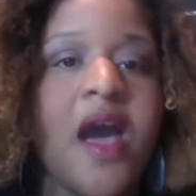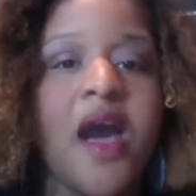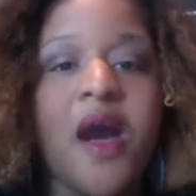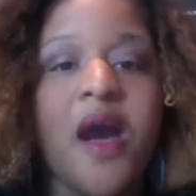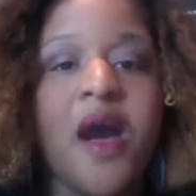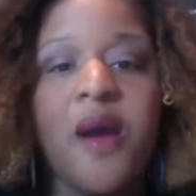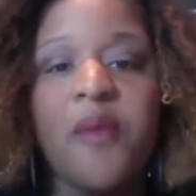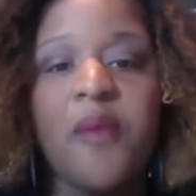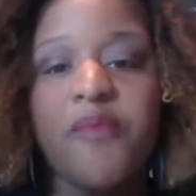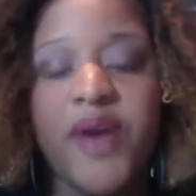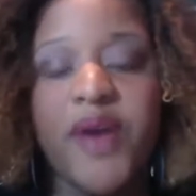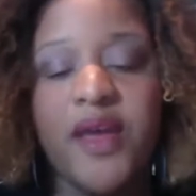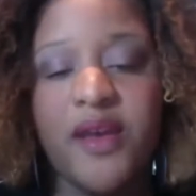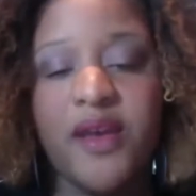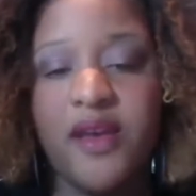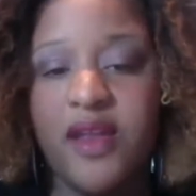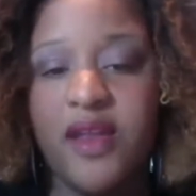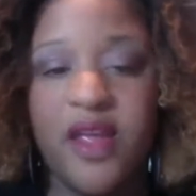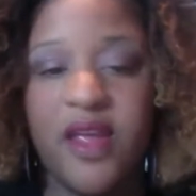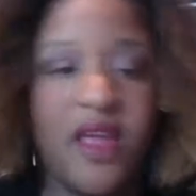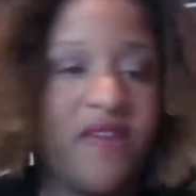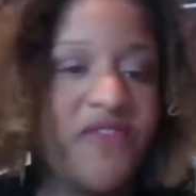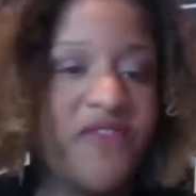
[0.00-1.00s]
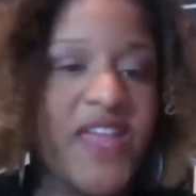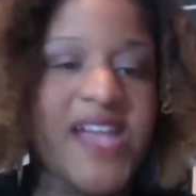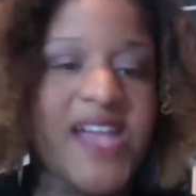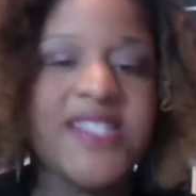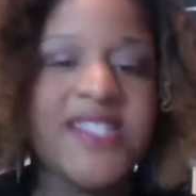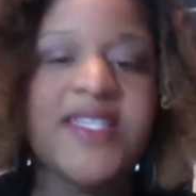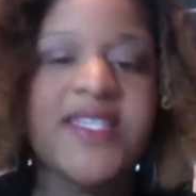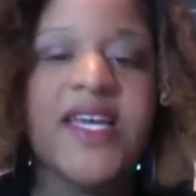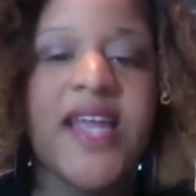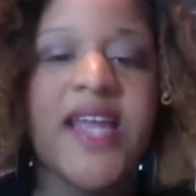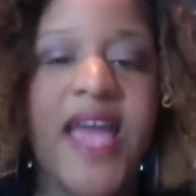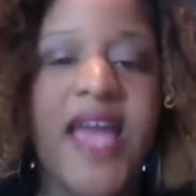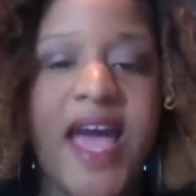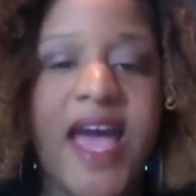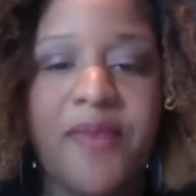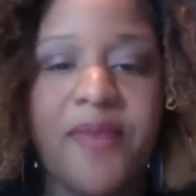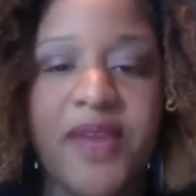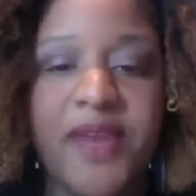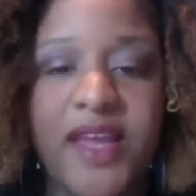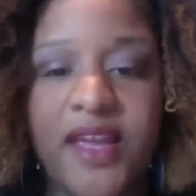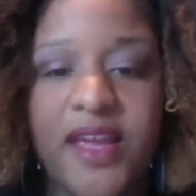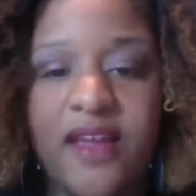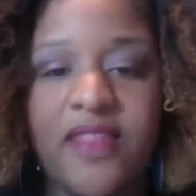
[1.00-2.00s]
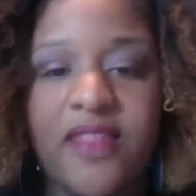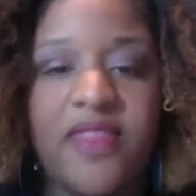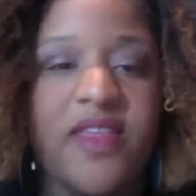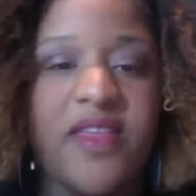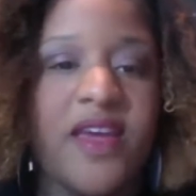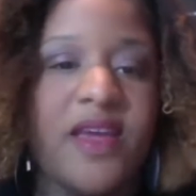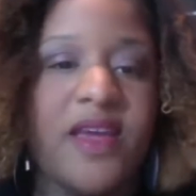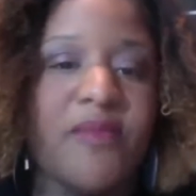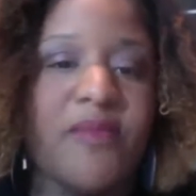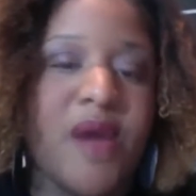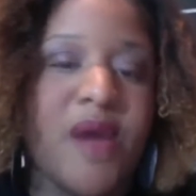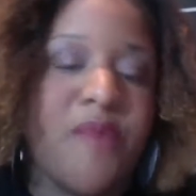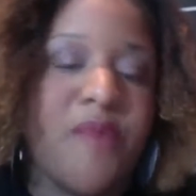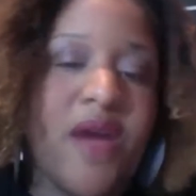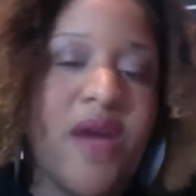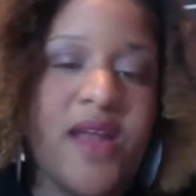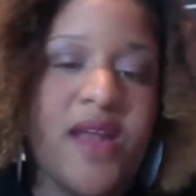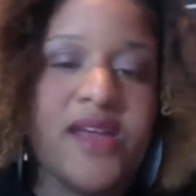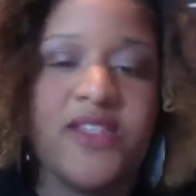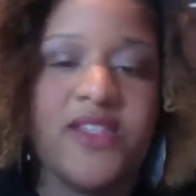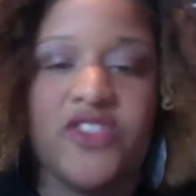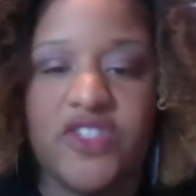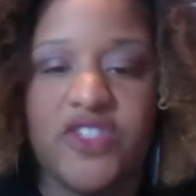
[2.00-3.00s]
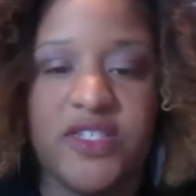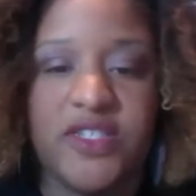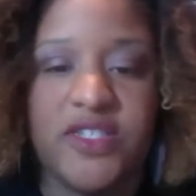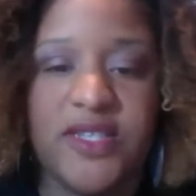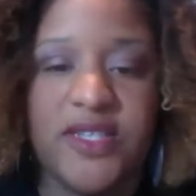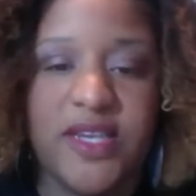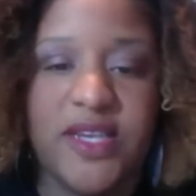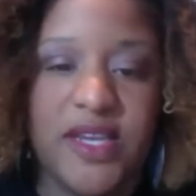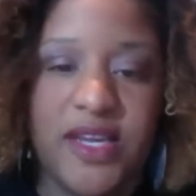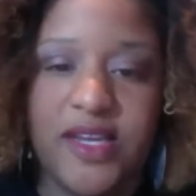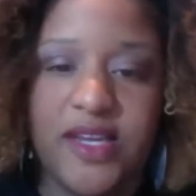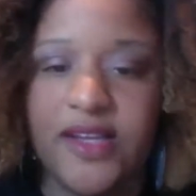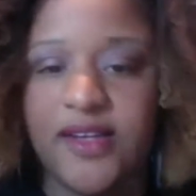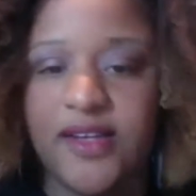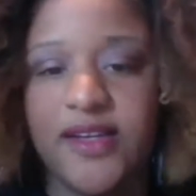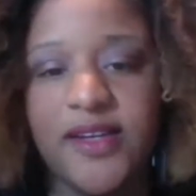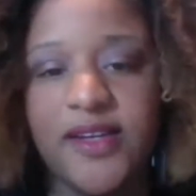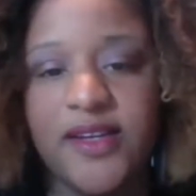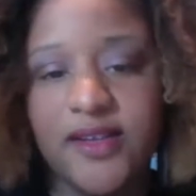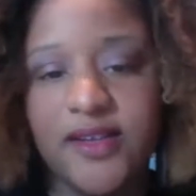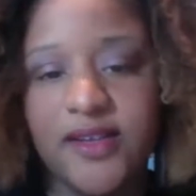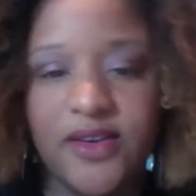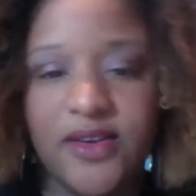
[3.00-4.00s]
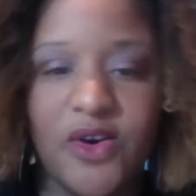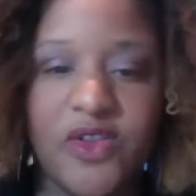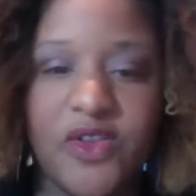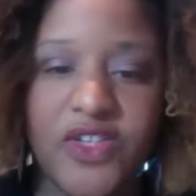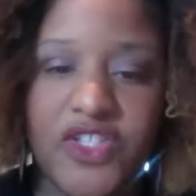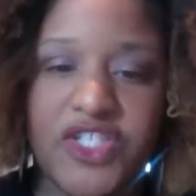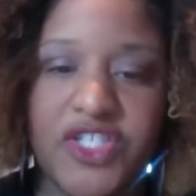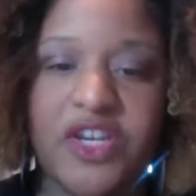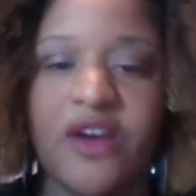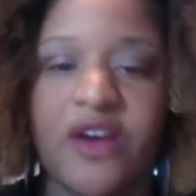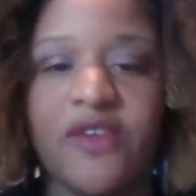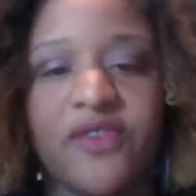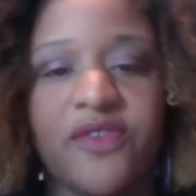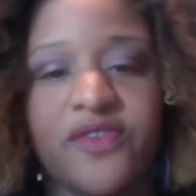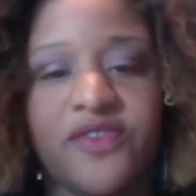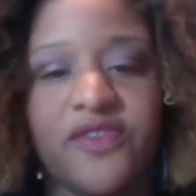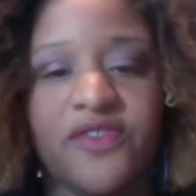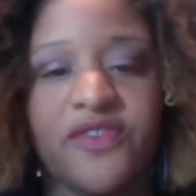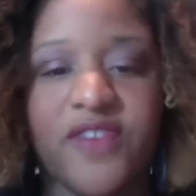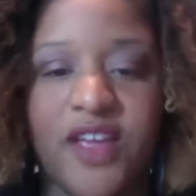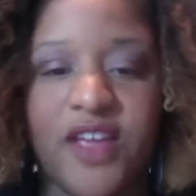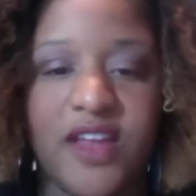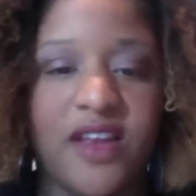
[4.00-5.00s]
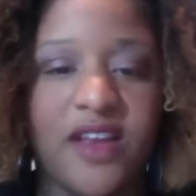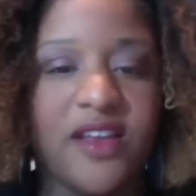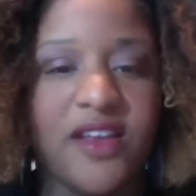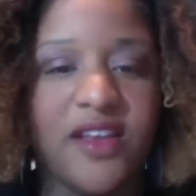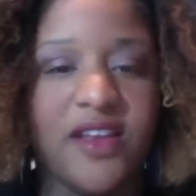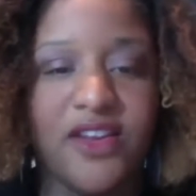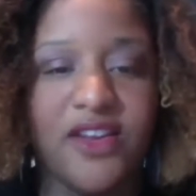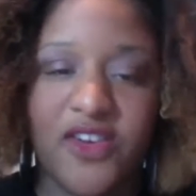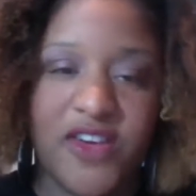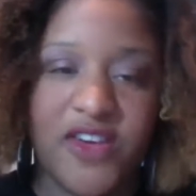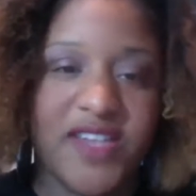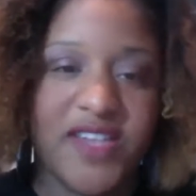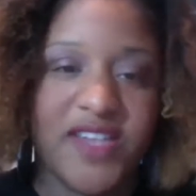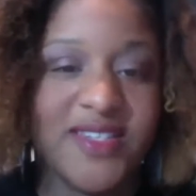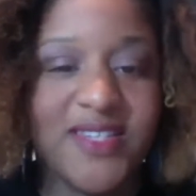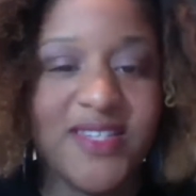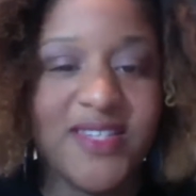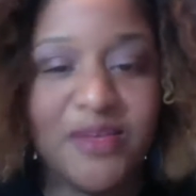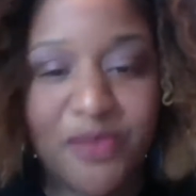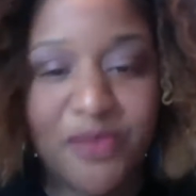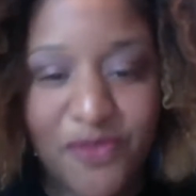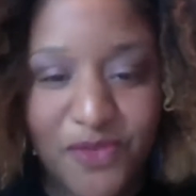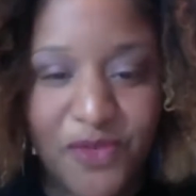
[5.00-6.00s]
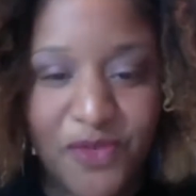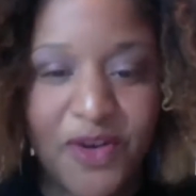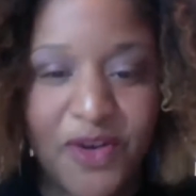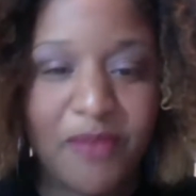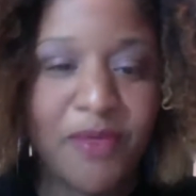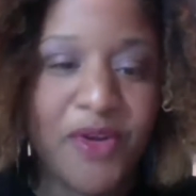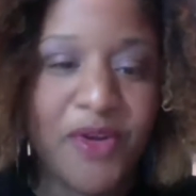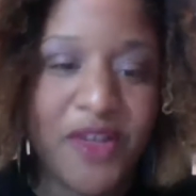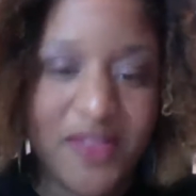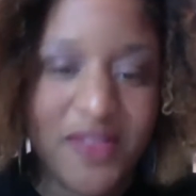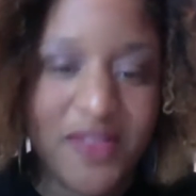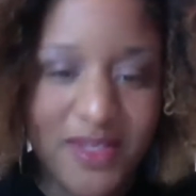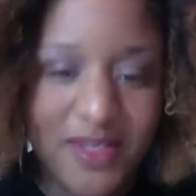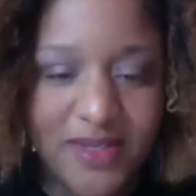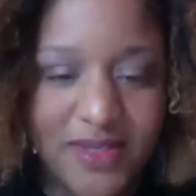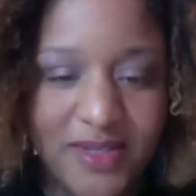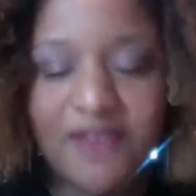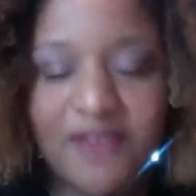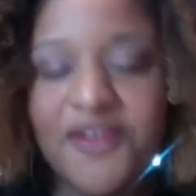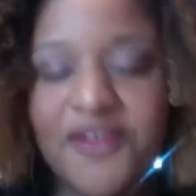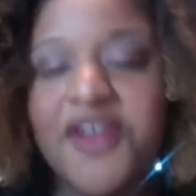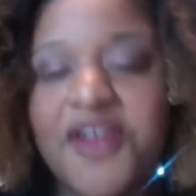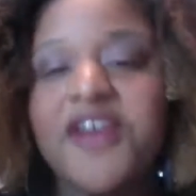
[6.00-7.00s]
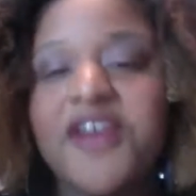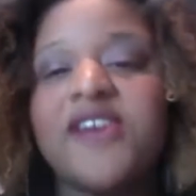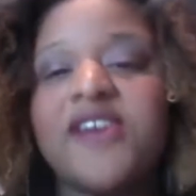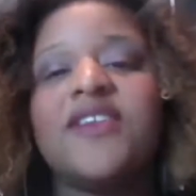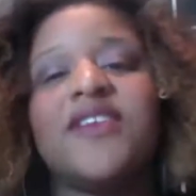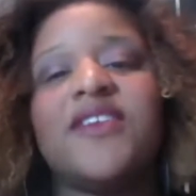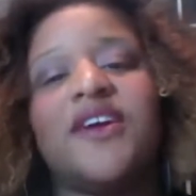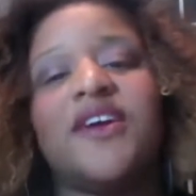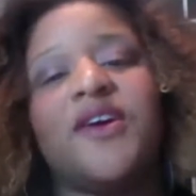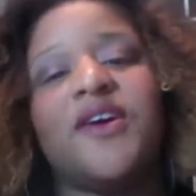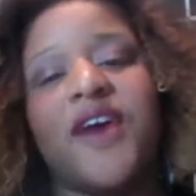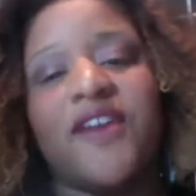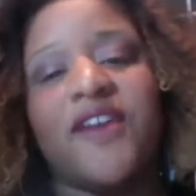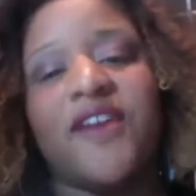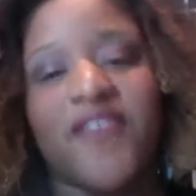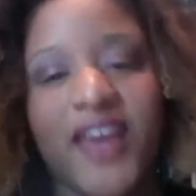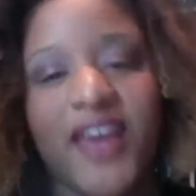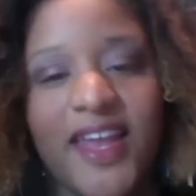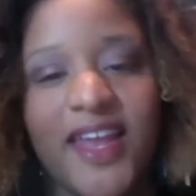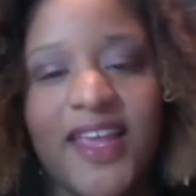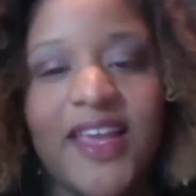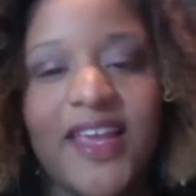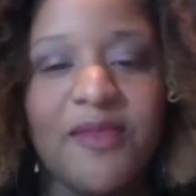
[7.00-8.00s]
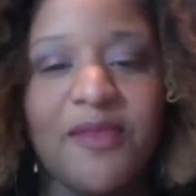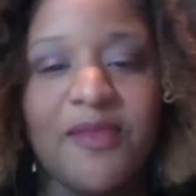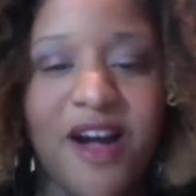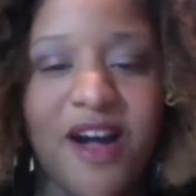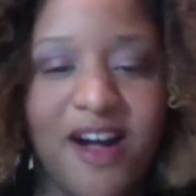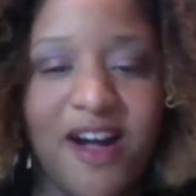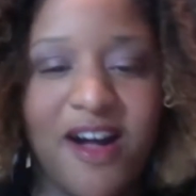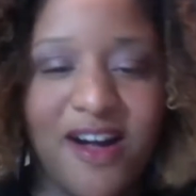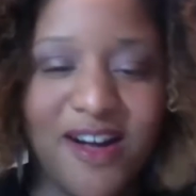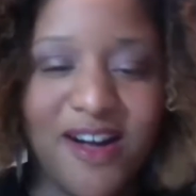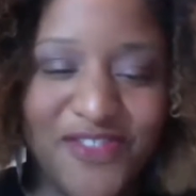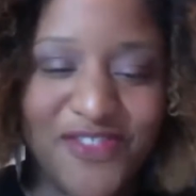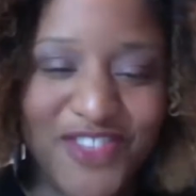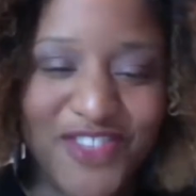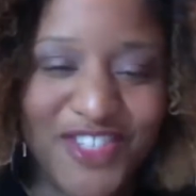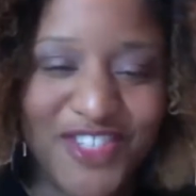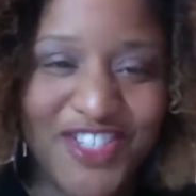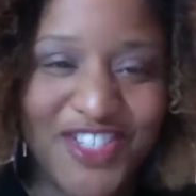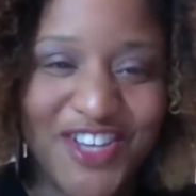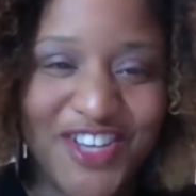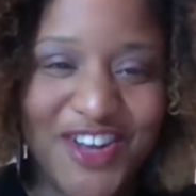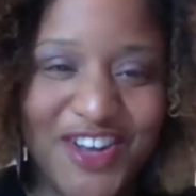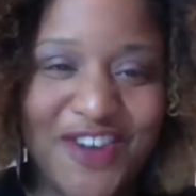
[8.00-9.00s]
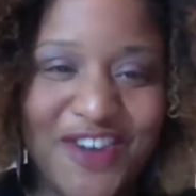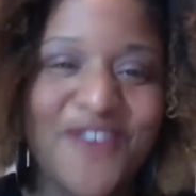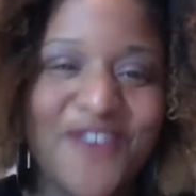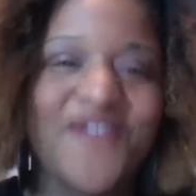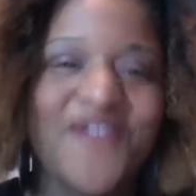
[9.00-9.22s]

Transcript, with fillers: But if that's not happening, then my products are just sitting on the shelf. And, you know, as I said before, I bought all this stuff. So I've got to get them off the shelf.